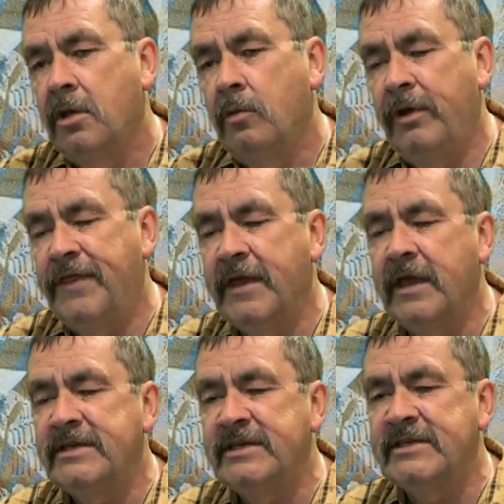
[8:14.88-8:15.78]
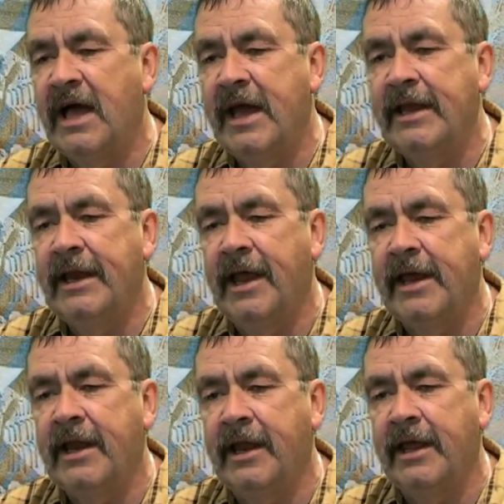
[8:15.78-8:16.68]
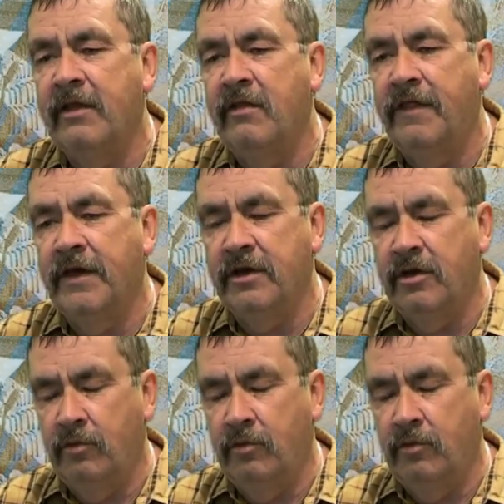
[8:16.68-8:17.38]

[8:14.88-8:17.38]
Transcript: We think it is highly likely that